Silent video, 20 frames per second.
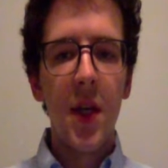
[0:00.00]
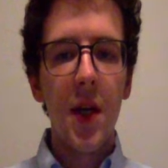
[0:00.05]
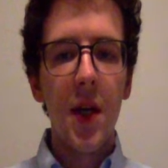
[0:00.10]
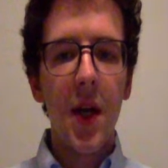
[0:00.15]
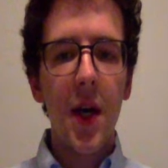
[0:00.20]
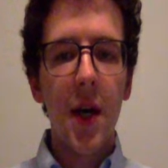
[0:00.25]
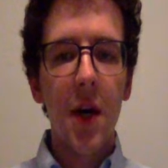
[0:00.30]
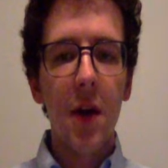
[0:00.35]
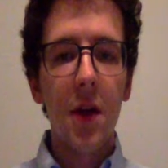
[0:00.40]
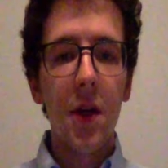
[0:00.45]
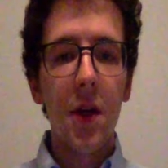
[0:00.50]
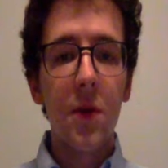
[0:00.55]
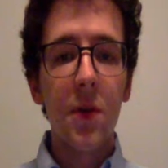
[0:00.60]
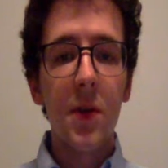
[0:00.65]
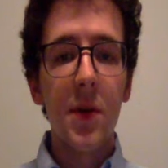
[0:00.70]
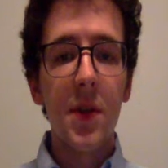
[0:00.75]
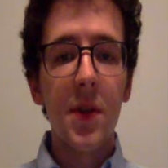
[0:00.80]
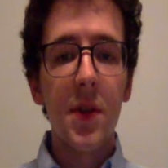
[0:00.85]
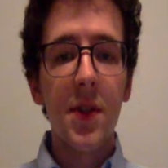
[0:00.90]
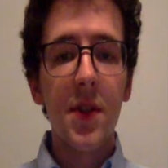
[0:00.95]
Our goal
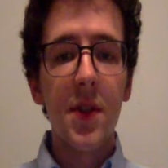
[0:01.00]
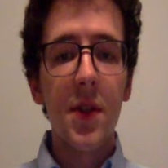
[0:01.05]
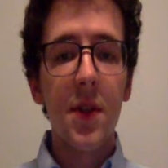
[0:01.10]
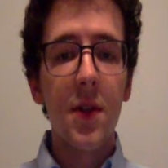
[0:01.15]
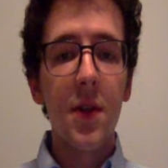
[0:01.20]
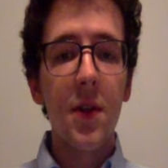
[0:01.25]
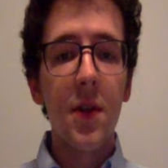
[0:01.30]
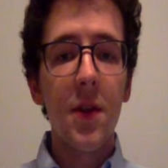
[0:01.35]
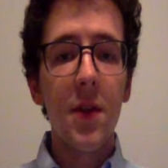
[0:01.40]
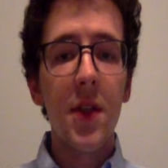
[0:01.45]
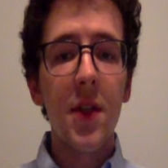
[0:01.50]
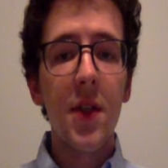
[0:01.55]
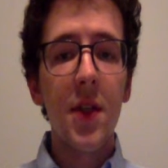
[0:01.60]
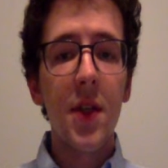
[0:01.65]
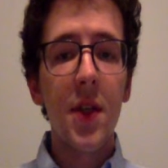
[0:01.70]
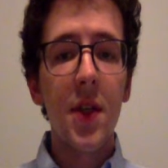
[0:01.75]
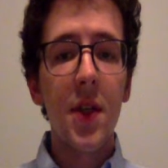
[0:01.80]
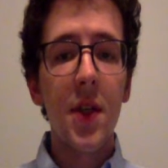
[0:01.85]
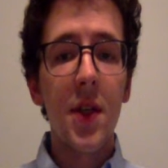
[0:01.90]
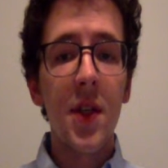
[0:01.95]
since starting
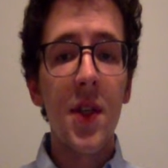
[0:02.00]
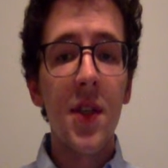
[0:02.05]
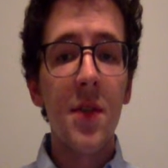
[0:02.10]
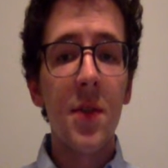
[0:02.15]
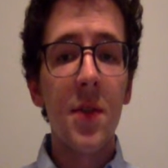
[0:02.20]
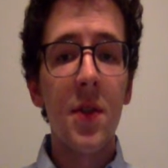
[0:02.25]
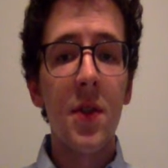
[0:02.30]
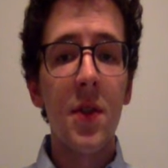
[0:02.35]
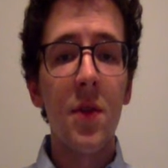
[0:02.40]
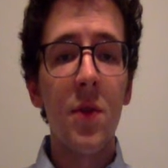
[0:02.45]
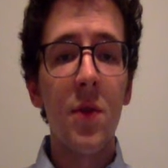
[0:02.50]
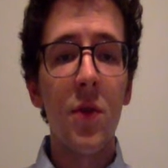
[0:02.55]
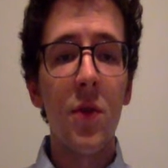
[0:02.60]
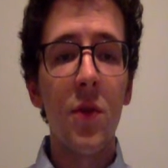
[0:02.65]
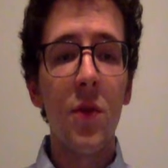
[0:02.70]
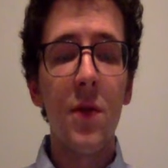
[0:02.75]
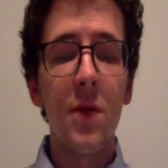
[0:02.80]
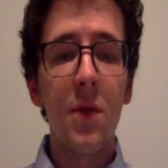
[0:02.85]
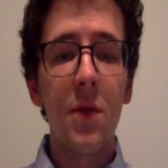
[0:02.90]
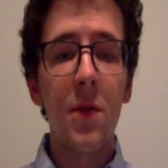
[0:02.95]
has been to
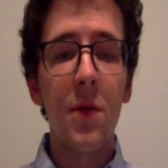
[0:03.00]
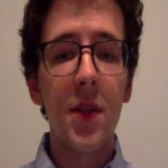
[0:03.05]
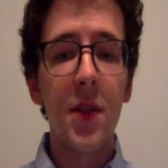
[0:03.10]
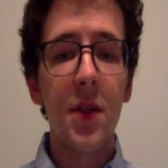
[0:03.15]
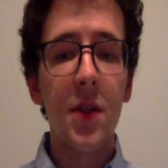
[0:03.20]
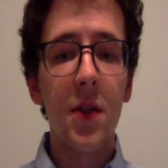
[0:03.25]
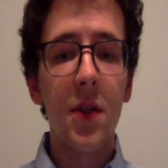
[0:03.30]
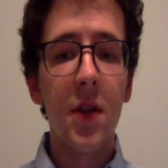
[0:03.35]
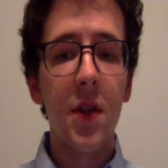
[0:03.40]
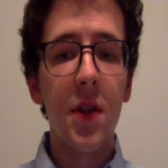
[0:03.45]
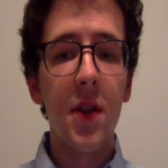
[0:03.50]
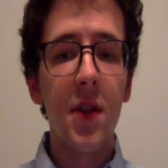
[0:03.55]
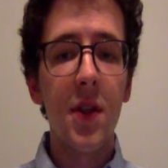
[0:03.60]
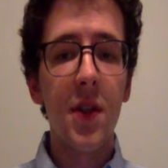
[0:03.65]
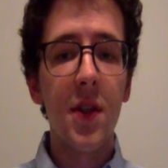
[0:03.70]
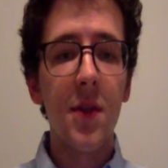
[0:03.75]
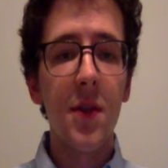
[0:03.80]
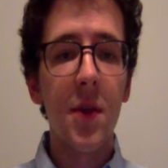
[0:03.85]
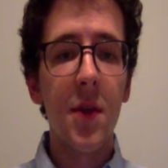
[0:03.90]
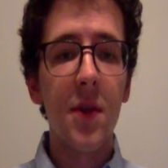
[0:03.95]
improve the restaurant
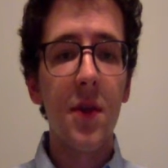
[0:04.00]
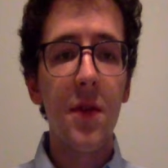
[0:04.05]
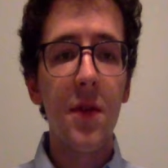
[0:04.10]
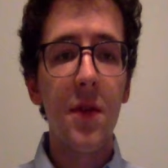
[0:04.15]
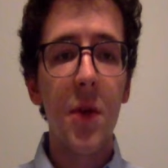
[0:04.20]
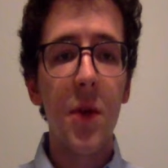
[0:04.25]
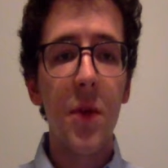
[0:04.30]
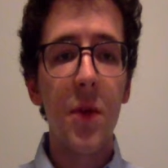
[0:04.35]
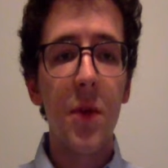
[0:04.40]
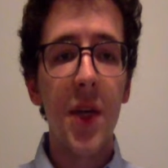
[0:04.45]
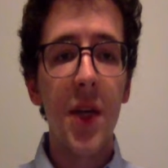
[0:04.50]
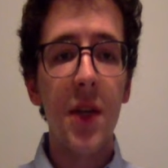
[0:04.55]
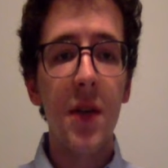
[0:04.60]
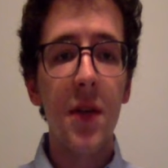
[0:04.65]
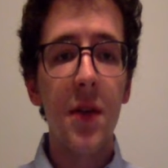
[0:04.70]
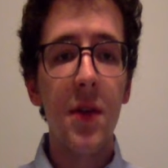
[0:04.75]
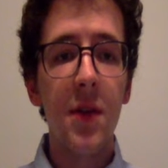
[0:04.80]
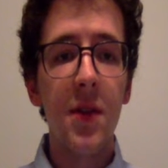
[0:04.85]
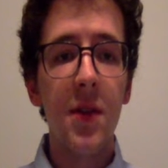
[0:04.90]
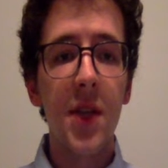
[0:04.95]
experience for both
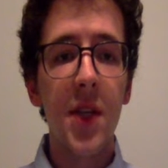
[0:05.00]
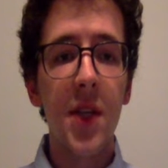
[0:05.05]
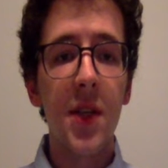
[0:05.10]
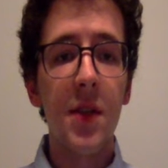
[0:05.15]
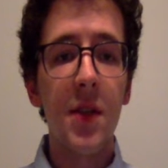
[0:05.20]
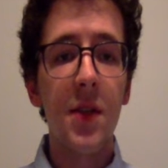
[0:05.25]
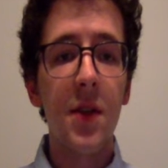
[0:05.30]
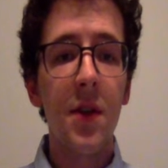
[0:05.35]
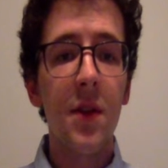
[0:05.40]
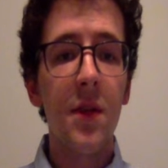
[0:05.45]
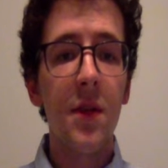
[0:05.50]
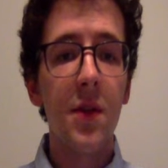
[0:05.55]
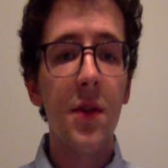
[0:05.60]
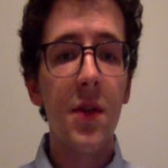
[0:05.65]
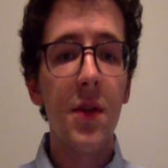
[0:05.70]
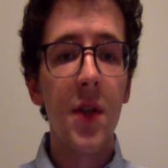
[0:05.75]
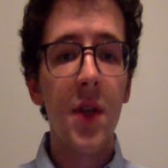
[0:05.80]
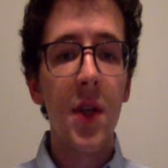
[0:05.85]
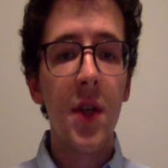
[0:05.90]
patrons and servers.